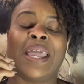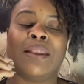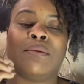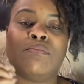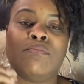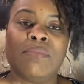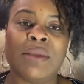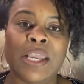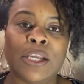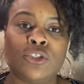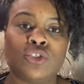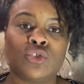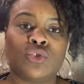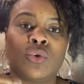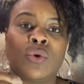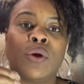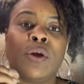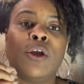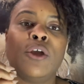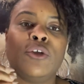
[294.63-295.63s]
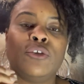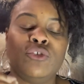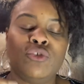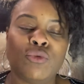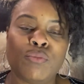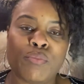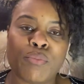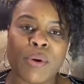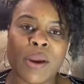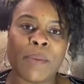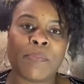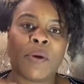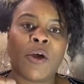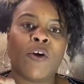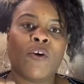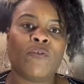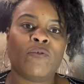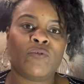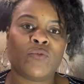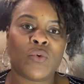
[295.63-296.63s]
and make sure you prep
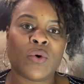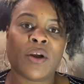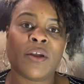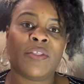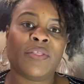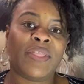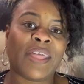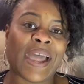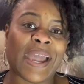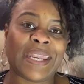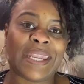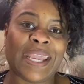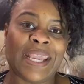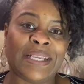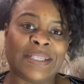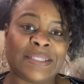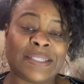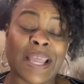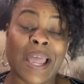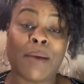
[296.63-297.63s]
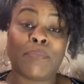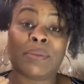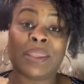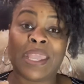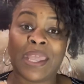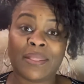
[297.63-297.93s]
for that exam.